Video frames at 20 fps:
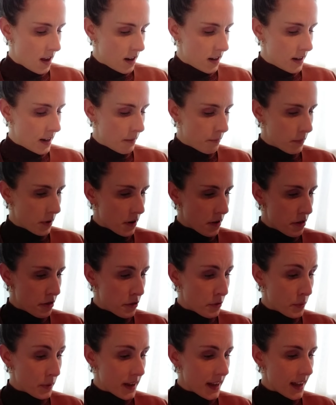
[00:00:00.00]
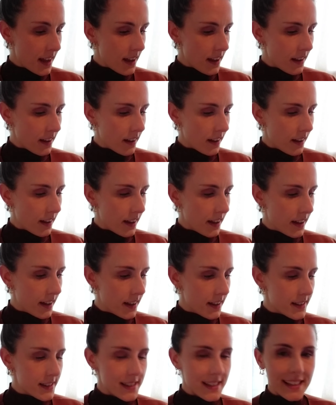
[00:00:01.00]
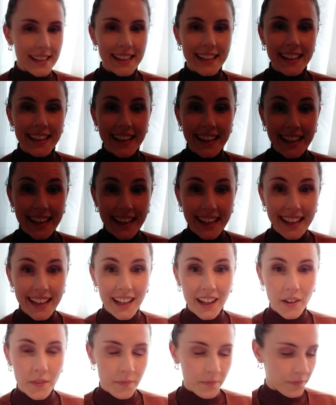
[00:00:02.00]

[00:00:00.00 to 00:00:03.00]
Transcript: Number 3 is E.